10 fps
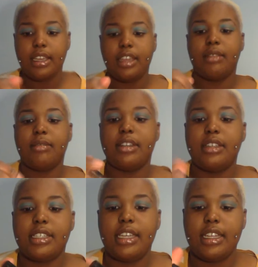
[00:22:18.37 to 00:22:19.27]
And I'm going
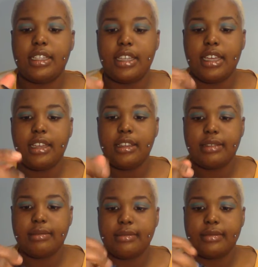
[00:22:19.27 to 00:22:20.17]
to take that.
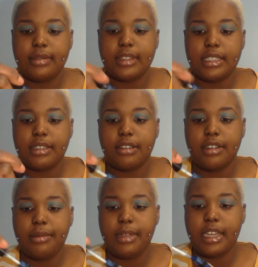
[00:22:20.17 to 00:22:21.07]
It's a
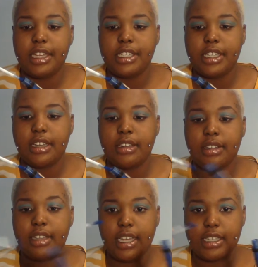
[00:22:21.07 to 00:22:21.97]
creamy
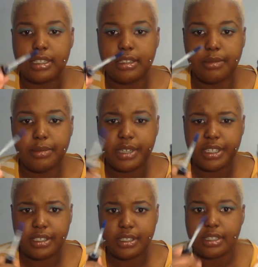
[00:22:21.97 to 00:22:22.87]
eyeshadow. It has a little
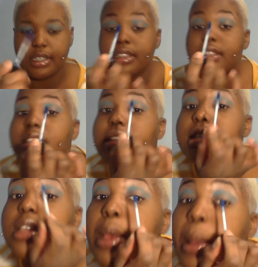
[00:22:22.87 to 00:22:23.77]
brush just like
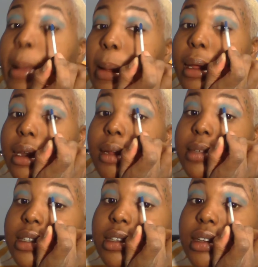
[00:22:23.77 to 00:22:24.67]
this. And I'm
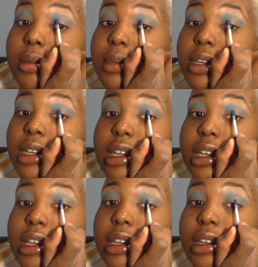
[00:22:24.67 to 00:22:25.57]
just going to apply
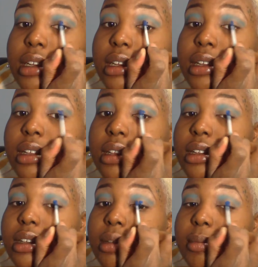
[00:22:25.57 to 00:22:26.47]
that
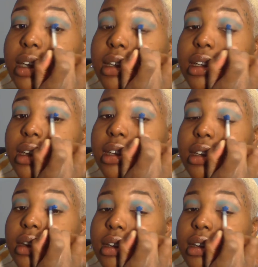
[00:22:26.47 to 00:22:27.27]
to my lid.